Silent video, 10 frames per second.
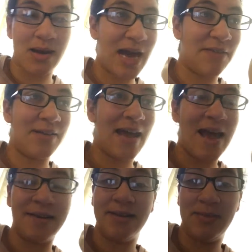I haven't
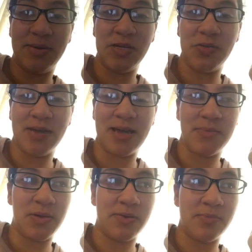actually been doing it
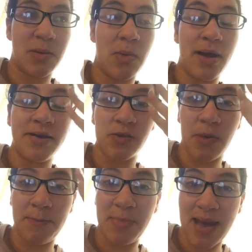because my mind just
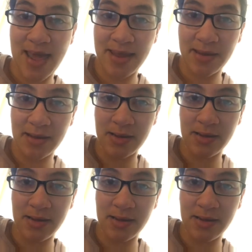went blank.